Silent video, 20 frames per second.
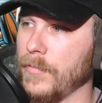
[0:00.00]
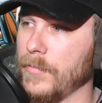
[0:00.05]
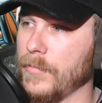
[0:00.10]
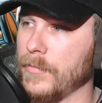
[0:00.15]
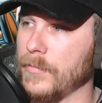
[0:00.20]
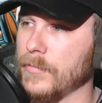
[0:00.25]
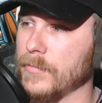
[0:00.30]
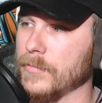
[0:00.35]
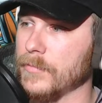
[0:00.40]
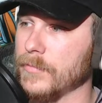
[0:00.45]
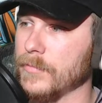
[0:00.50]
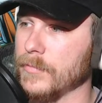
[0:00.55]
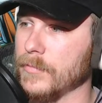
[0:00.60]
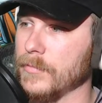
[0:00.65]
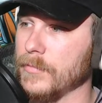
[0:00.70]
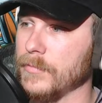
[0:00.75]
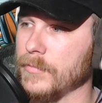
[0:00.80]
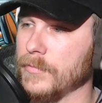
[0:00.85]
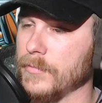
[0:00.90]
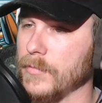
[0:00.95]

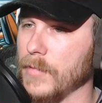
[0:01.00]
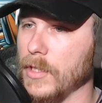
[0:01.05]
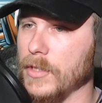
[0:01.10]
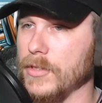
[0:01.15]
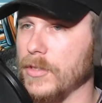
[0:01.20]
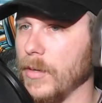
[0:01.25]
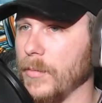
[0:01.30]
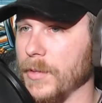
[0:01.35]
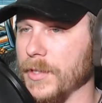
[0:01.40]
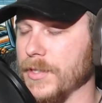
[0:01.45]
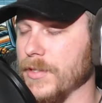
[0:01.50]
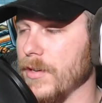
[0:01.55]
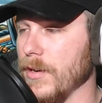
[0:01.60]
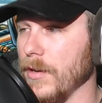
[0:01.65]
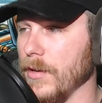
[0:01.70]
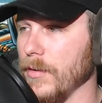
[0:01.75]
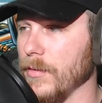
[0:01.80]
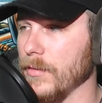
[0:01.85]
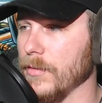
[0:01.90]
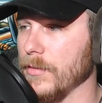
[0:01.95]
so much to do.